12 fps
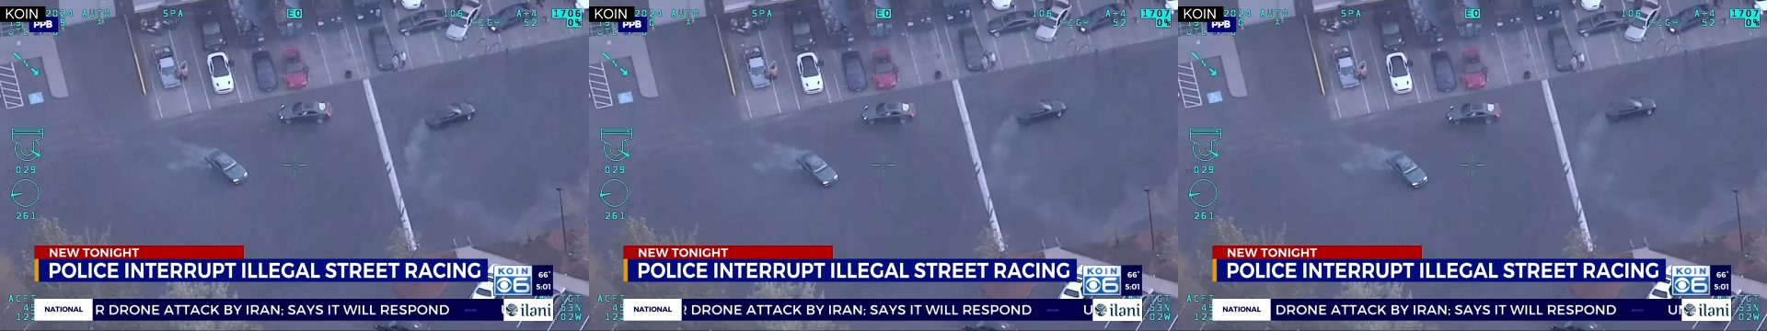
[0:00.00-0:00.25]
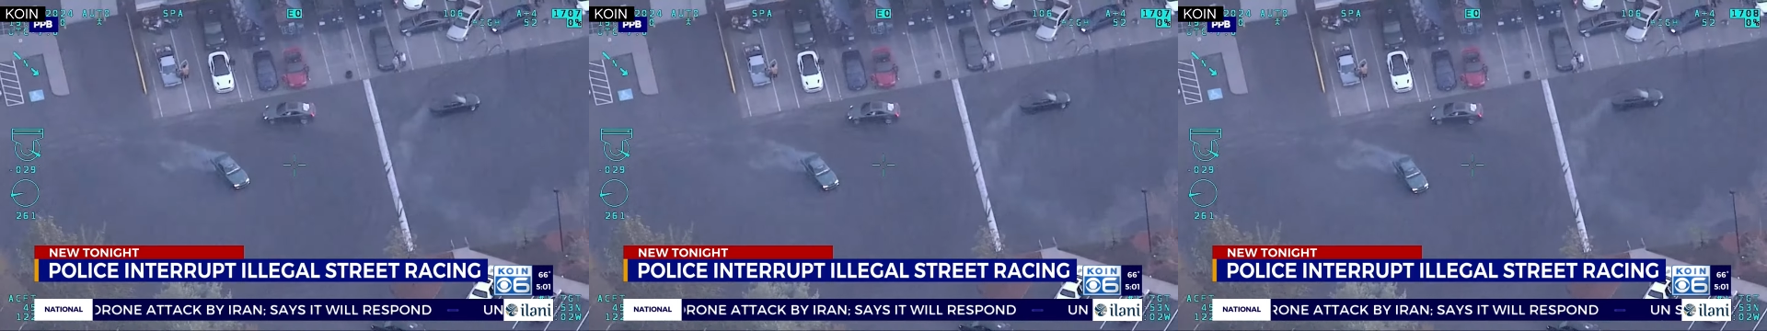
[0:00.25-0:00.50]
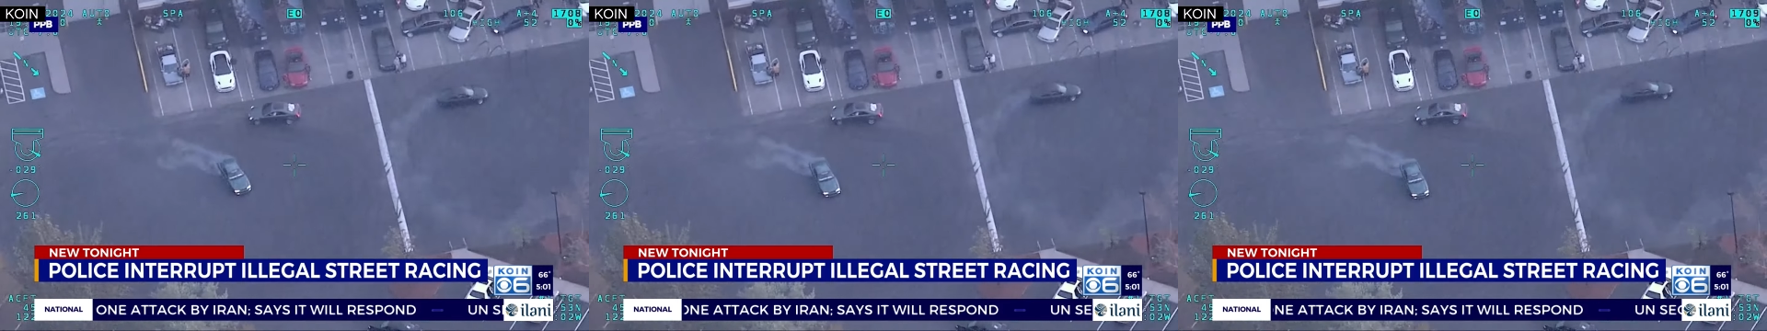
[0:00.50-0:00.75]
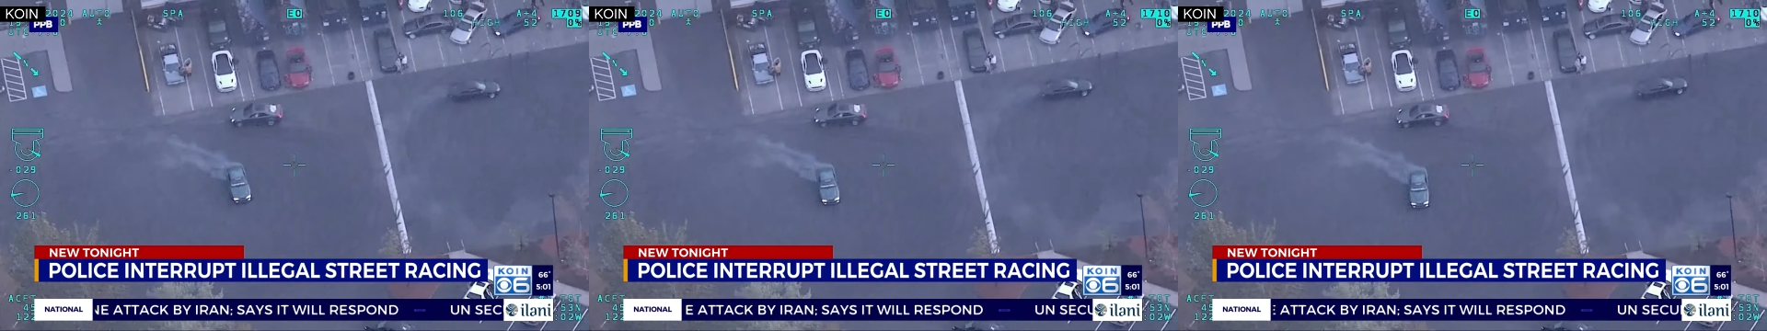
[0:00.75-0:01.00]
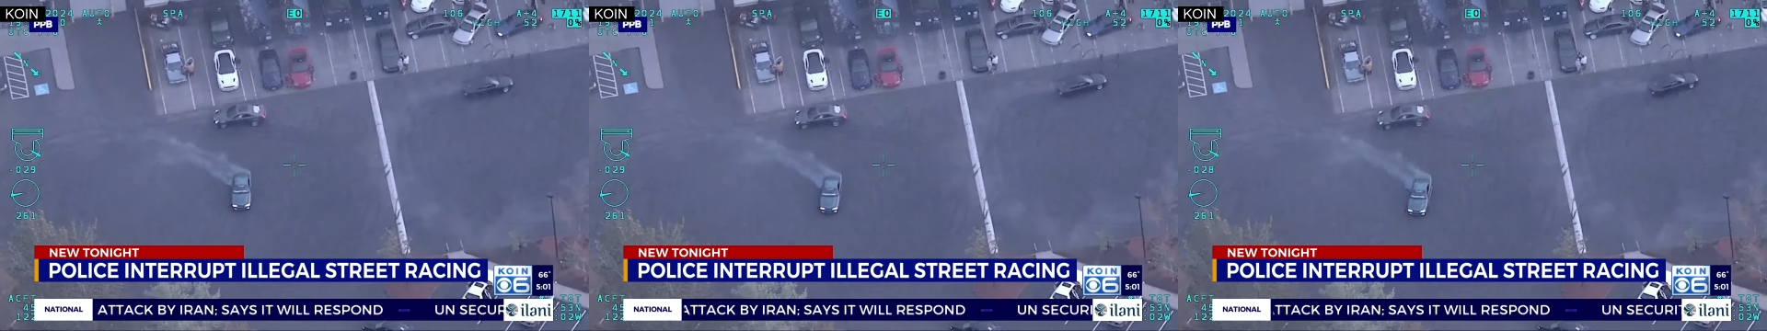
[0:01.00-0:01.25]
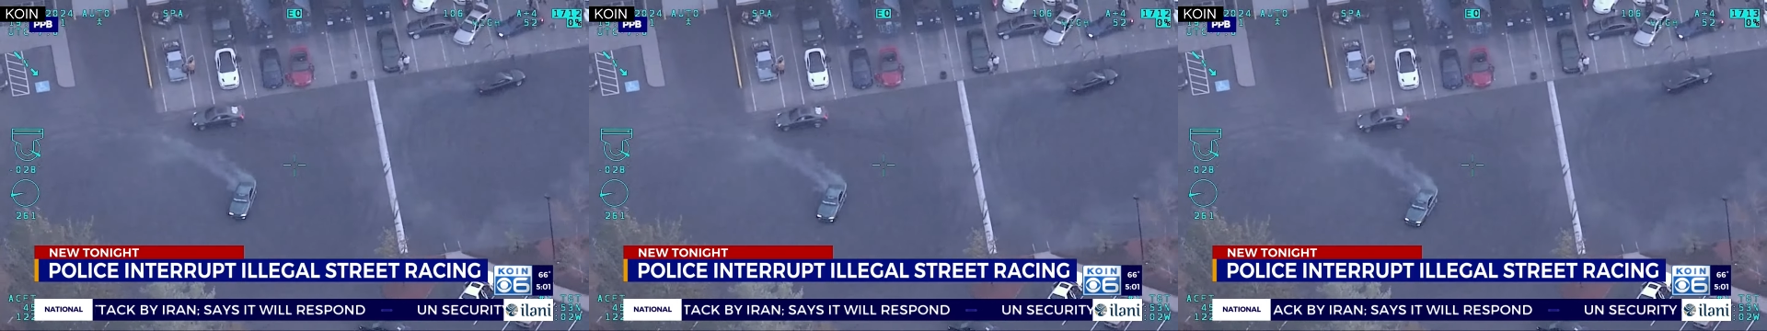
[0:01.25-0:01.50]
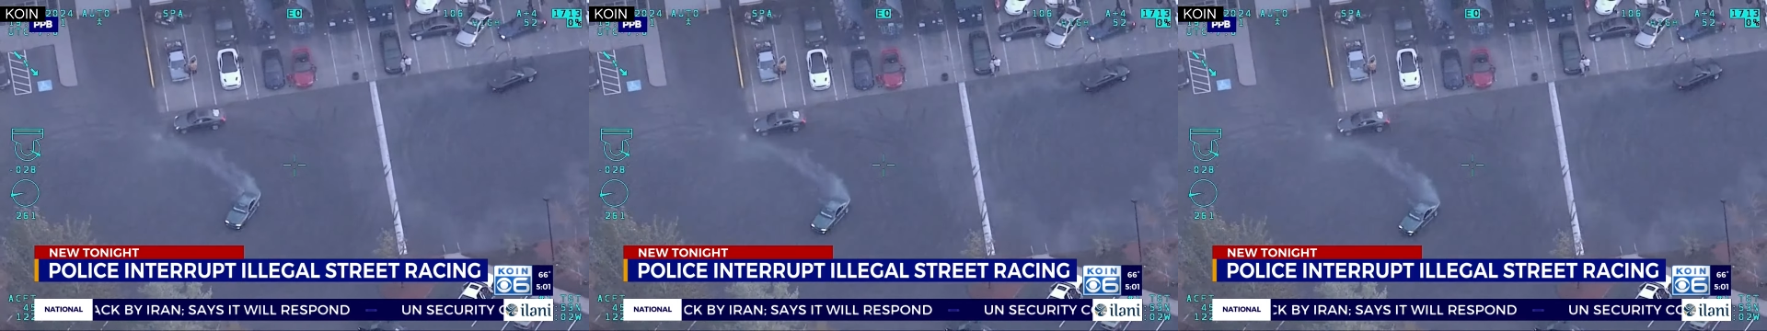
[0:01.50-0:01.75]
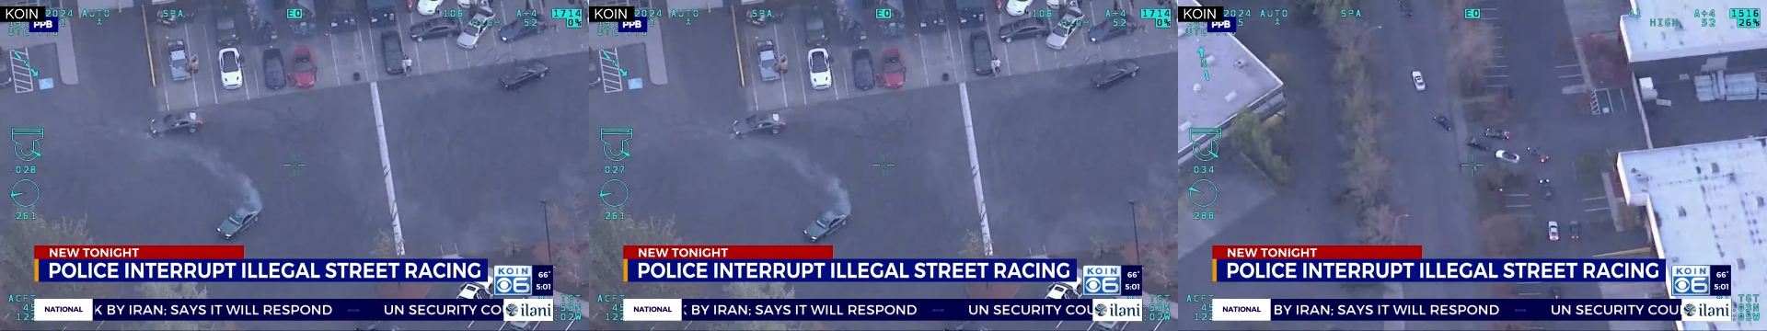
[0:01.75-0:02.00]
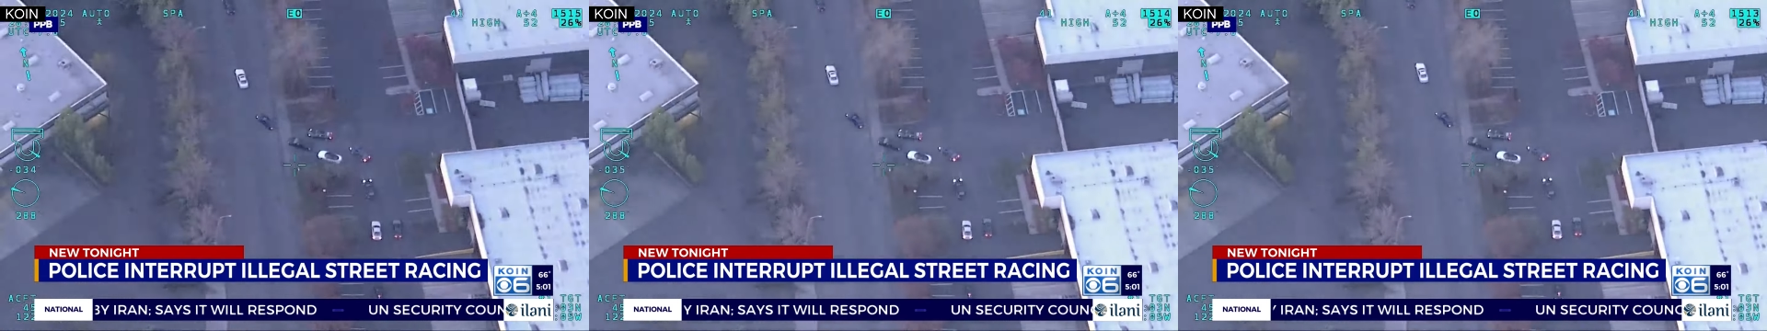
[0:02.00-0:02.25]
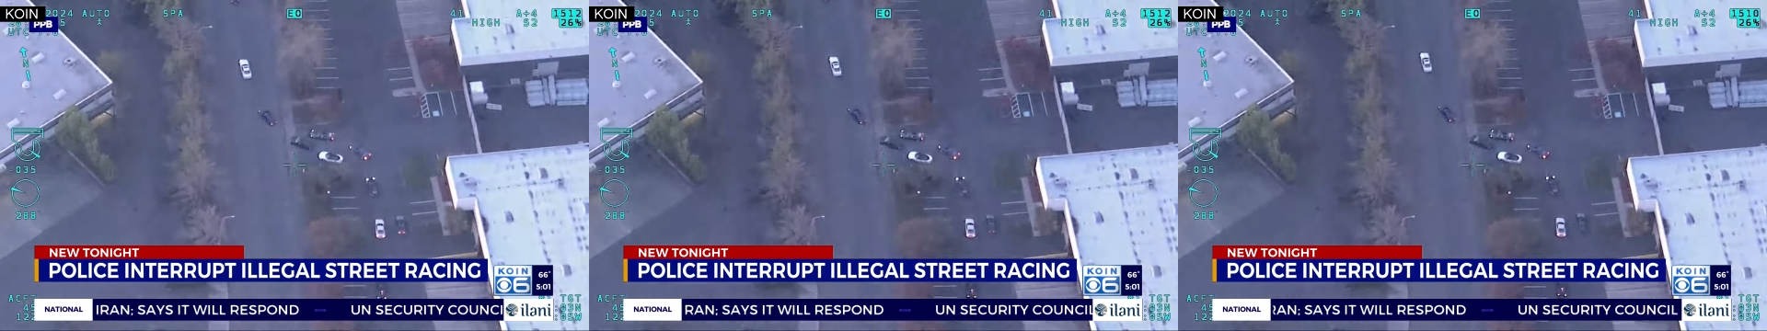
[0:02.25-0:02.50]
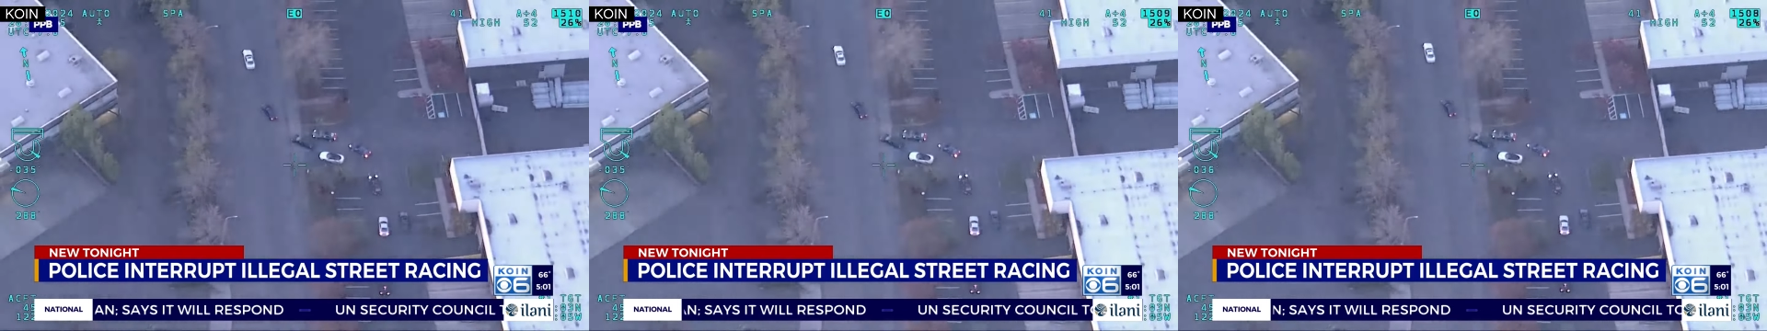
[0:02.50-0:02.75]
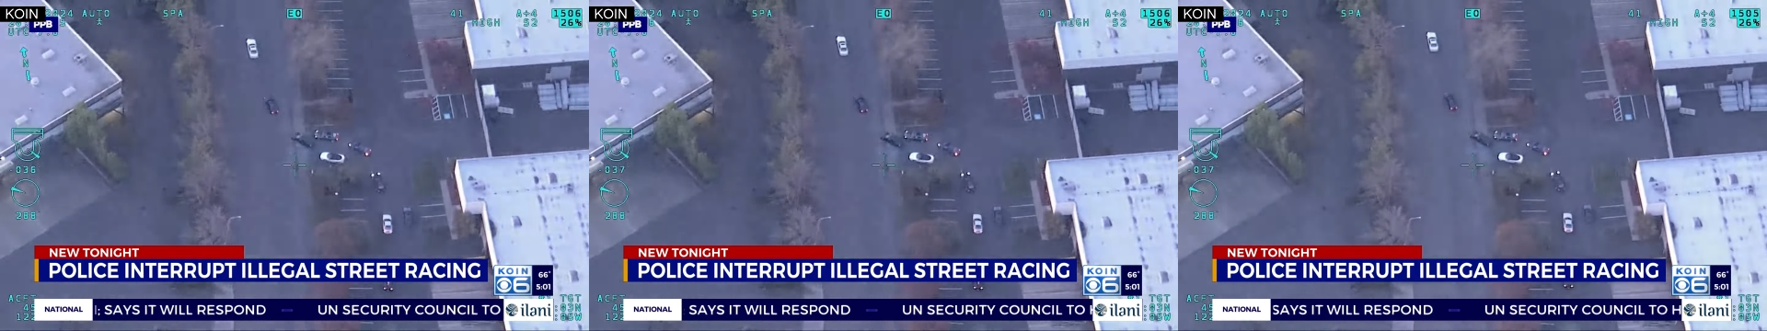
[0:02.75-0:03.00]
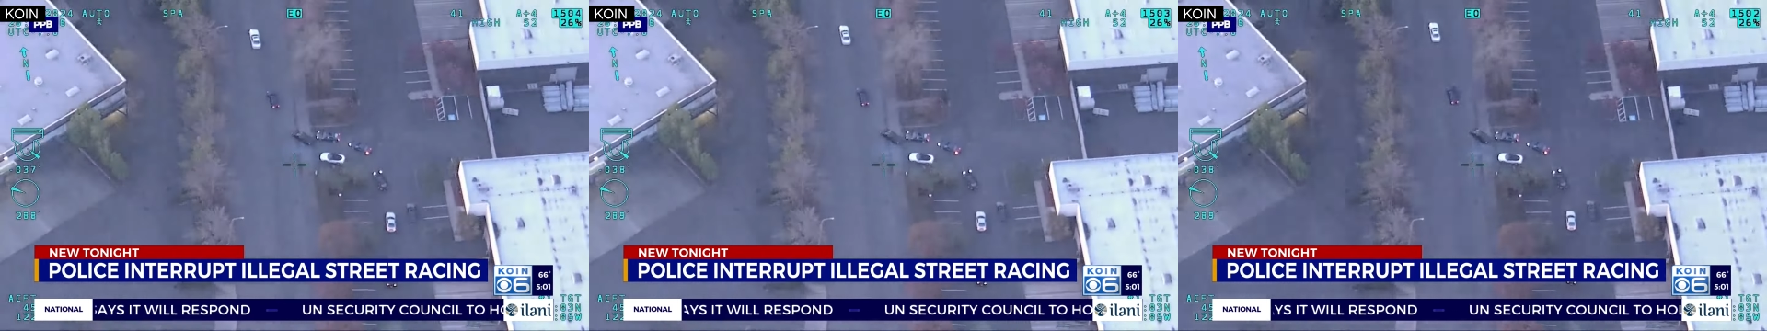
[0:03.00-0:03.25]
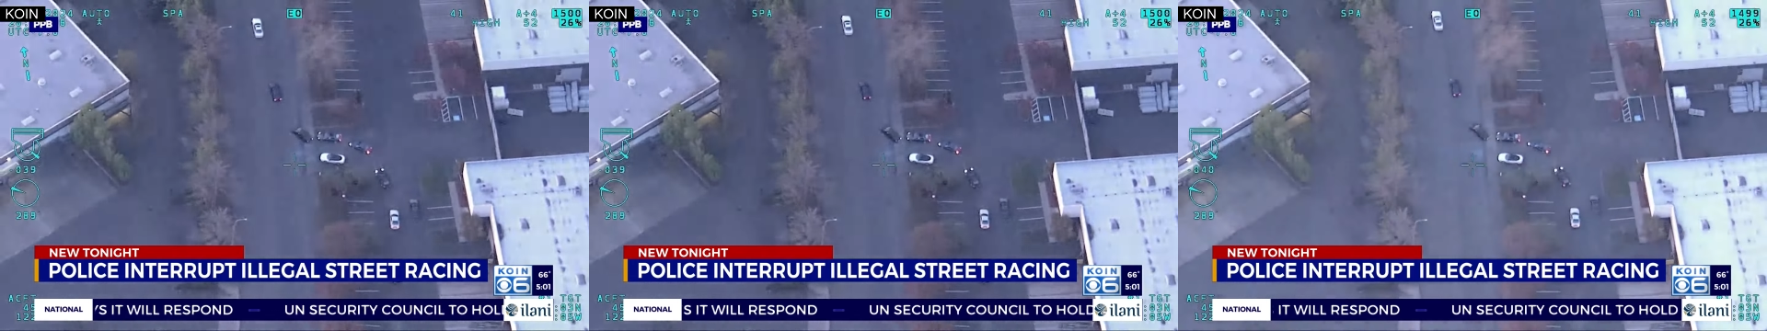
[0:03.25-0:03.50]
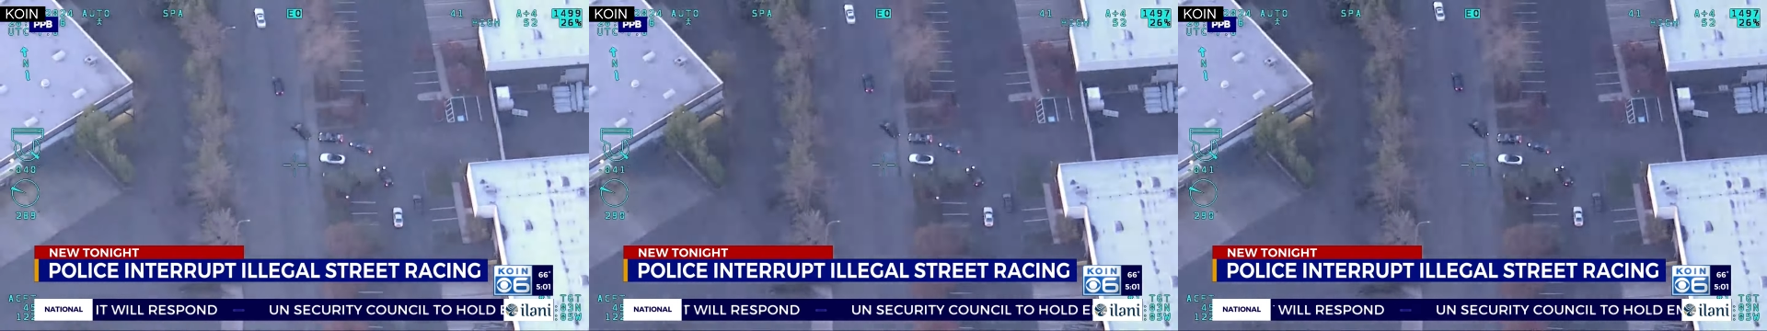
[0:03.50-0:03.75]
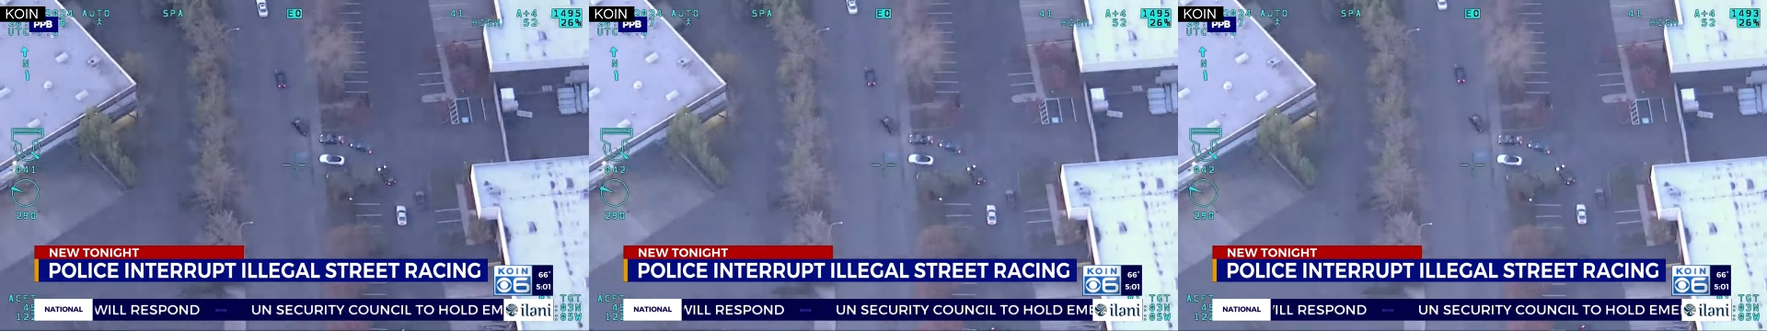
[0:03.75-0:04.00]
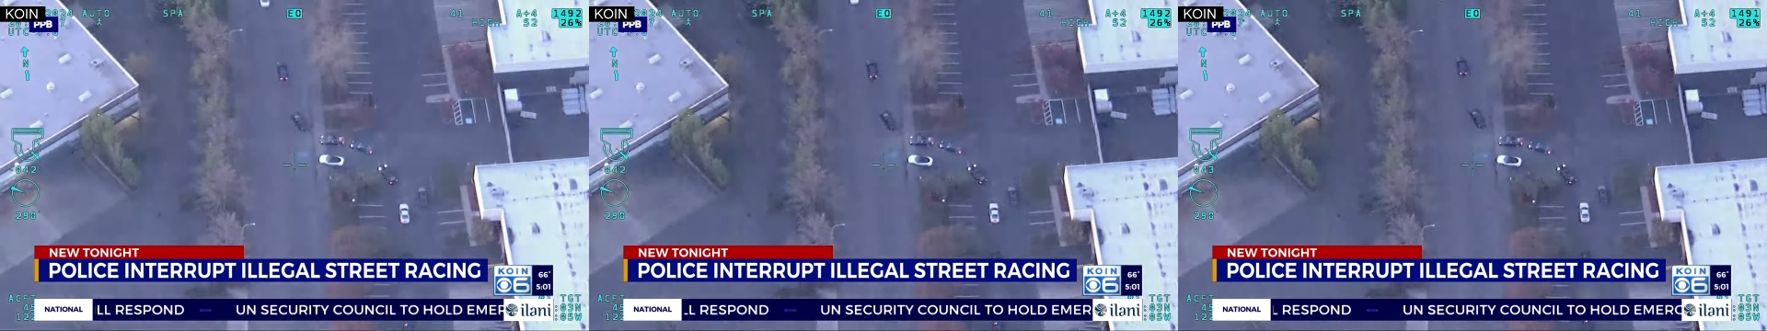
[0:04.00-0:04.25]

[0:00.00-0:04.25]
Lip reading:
Nobody's mouth can be seen.